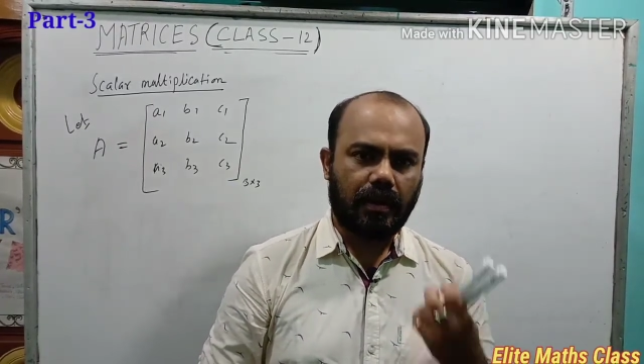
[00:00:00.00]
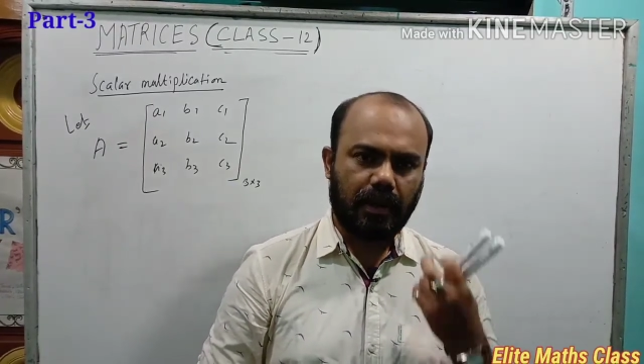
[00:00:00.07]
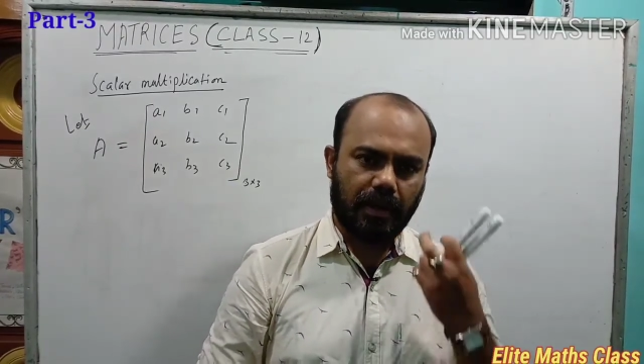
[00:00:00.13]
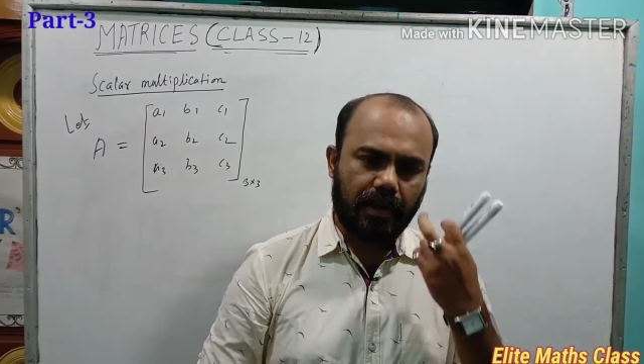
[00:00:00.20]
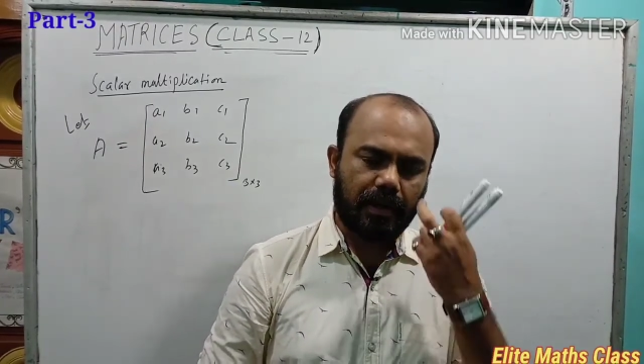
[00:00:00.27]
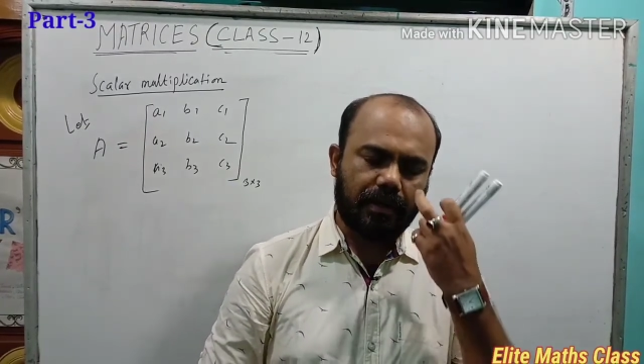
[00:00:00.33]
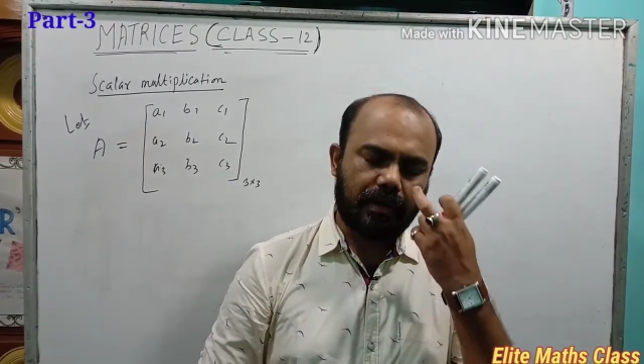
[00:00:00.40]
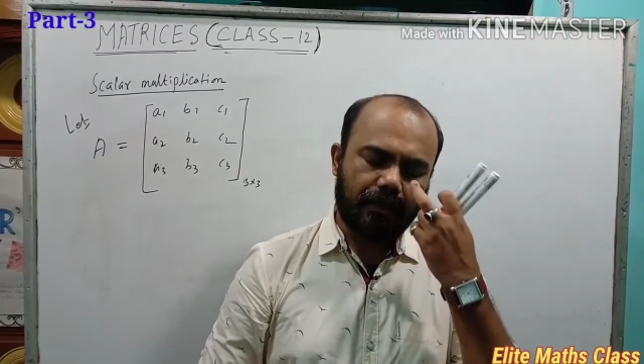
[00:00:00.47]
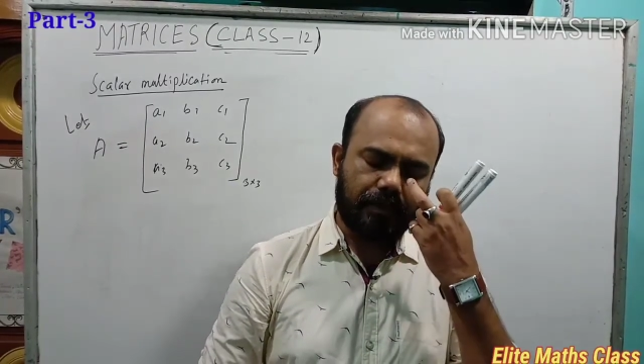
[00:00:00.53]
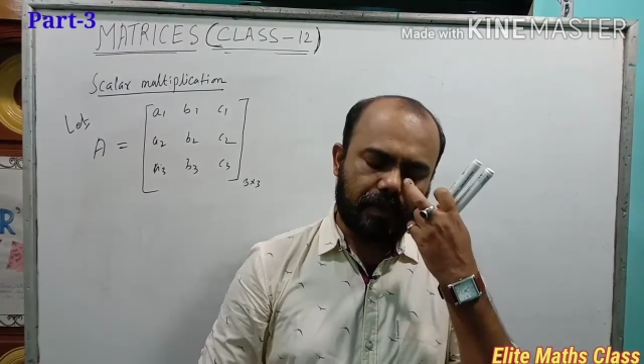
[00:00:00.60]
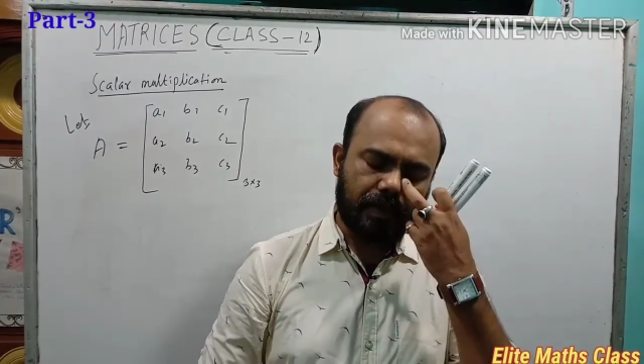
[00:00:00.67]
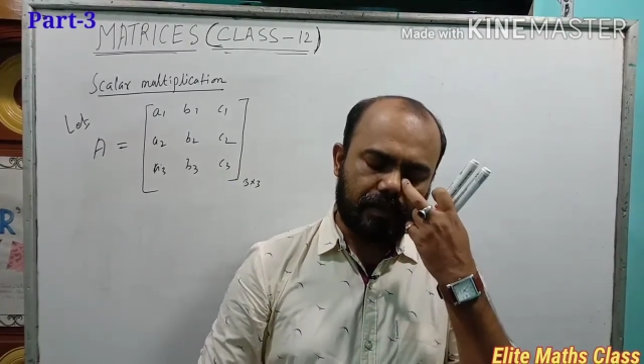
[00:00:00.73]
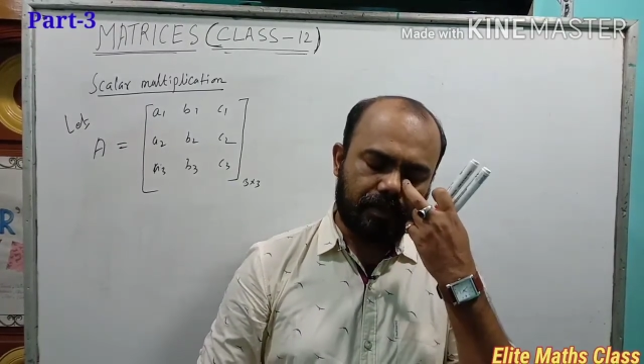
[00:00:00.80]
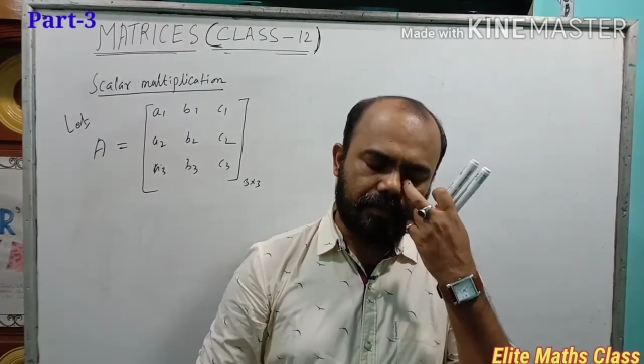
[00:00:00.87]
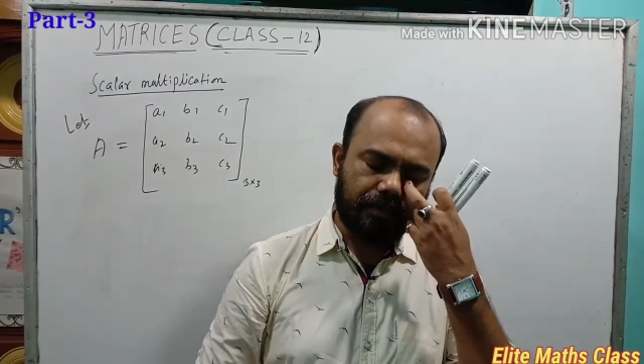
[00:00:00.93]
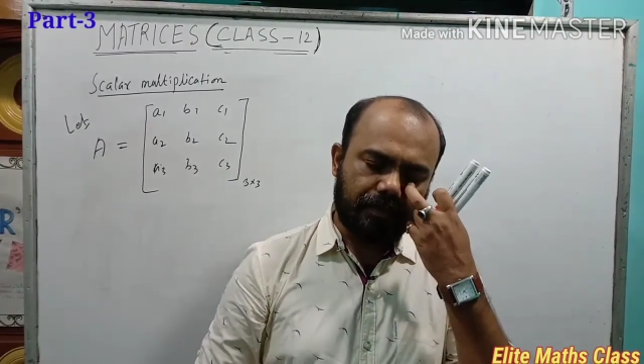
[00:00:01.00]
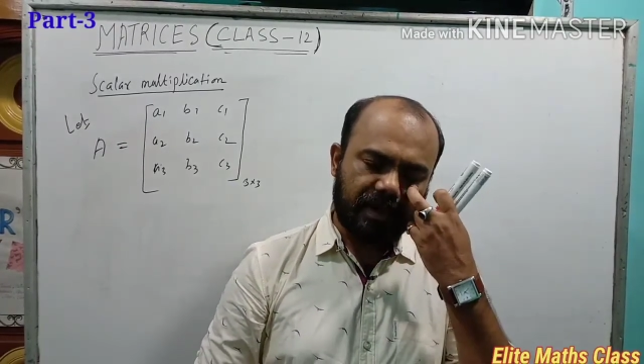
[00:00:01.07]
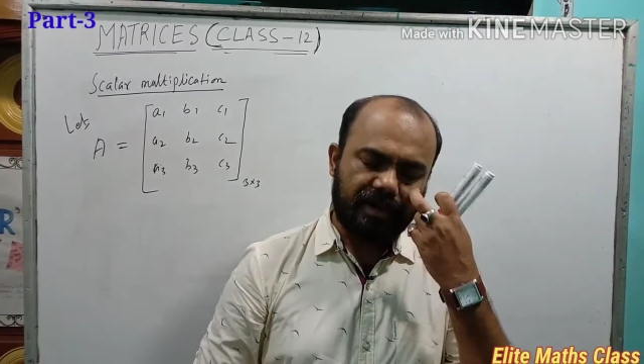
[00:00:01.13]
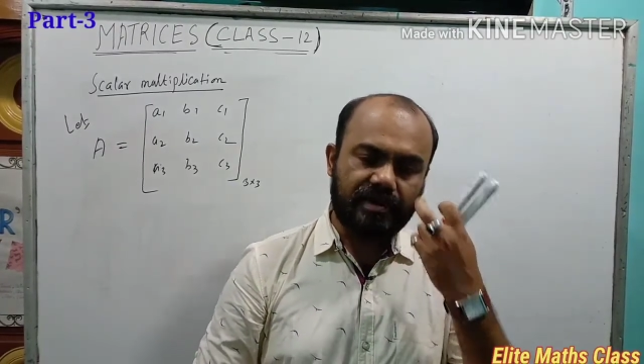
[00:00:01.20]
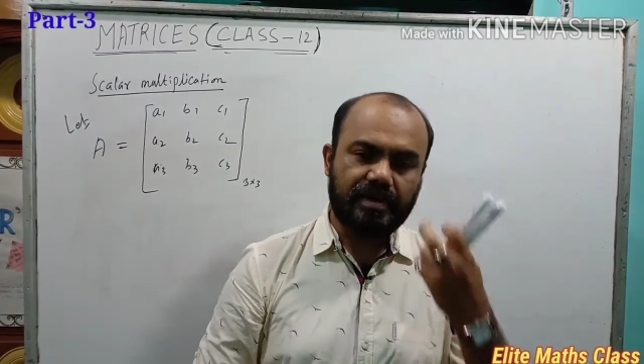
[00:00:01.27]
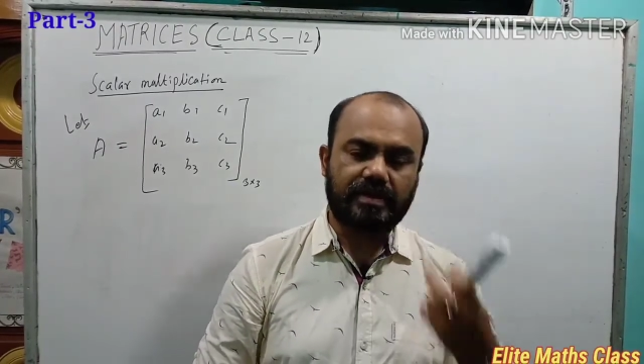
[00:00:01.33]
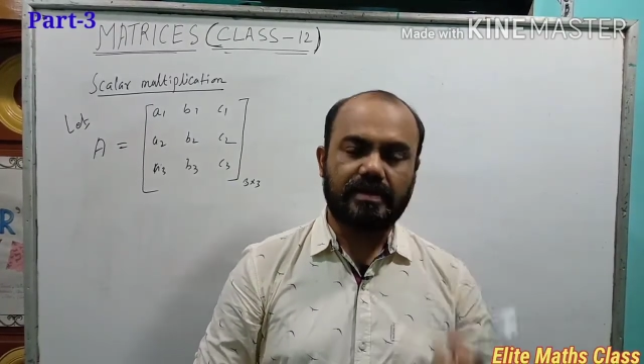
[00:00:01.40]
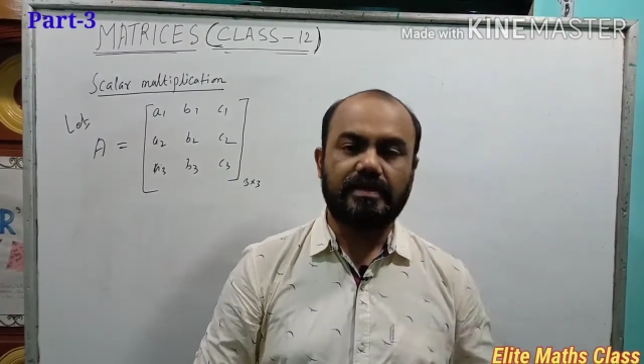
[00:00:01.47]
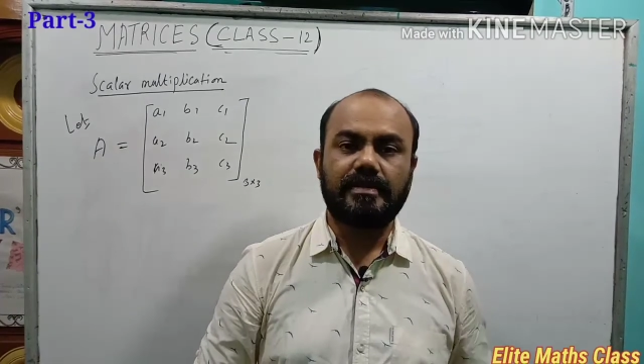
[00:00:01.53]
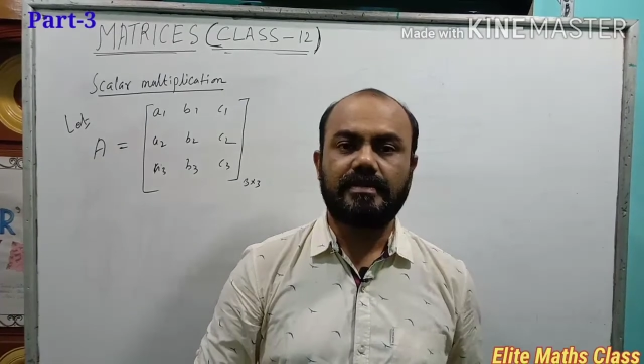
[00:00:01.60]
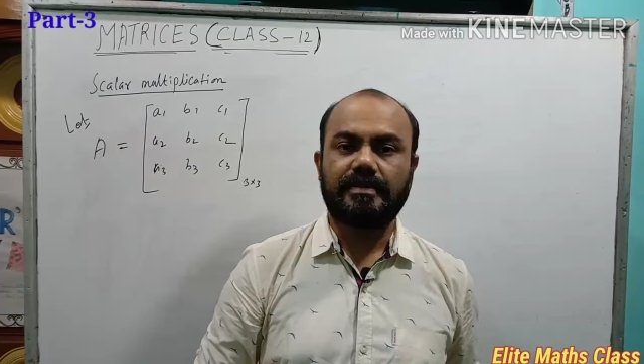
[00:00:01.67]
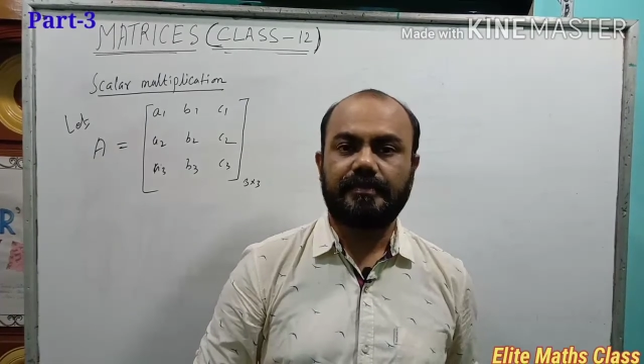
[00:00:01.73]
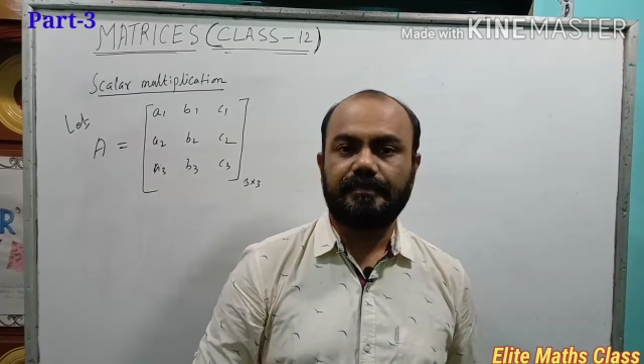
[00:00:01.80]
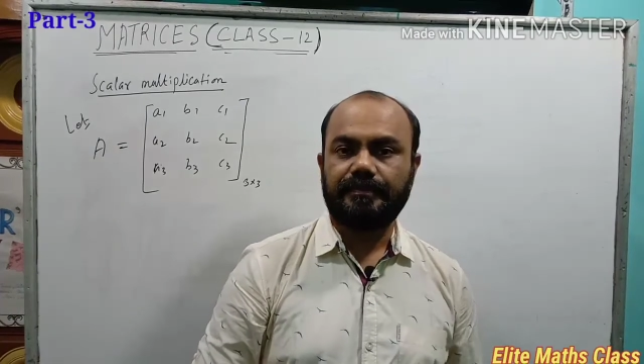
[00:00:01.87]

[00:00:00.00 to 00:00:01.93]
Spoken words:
another part of matrices.